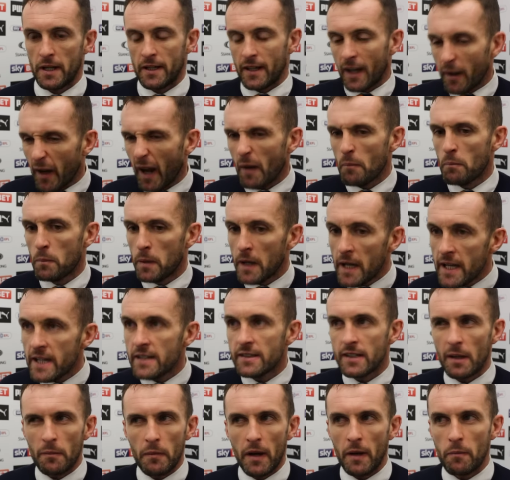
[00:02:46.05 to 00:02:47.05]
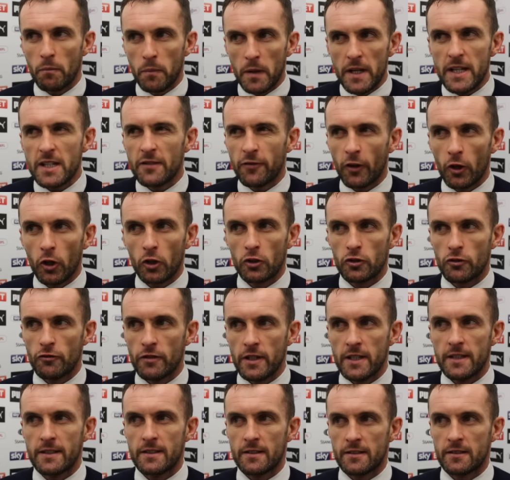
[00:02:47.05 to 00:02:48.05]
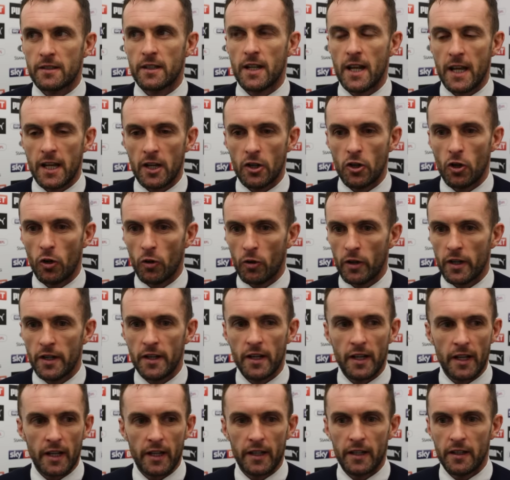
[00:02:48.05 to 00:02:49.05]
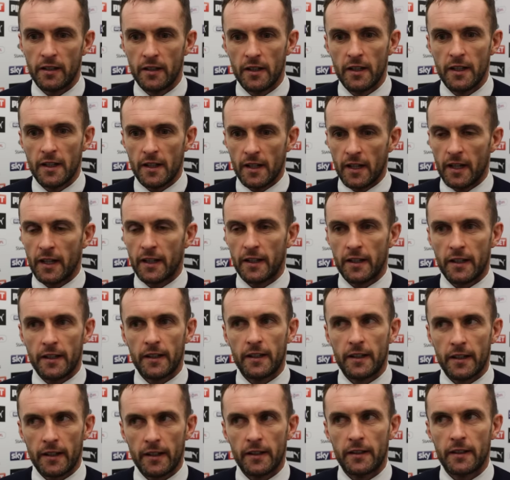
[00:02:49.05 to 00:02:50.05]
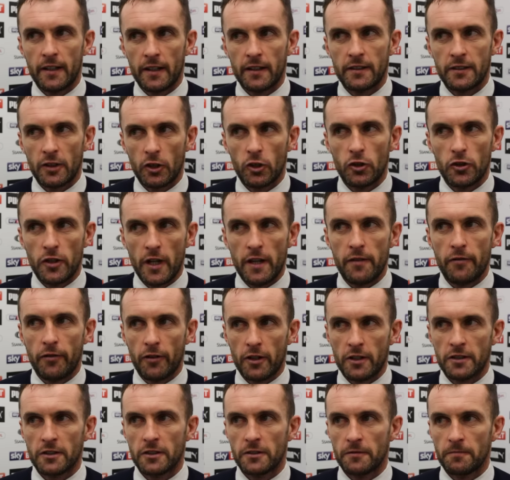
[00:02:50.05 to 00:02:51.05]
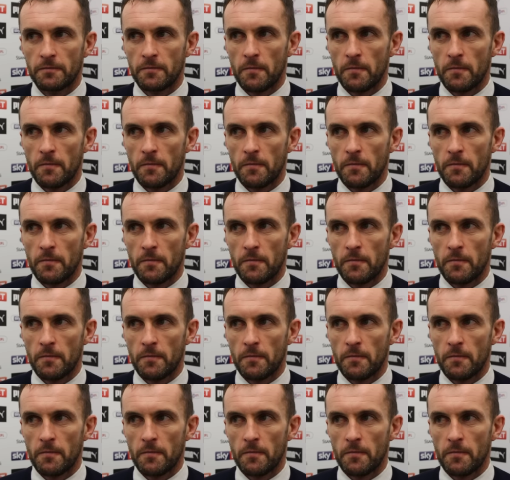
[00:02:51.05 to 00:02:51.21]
I'm pleased for lots of reasons today, you know, and that's a good day for us.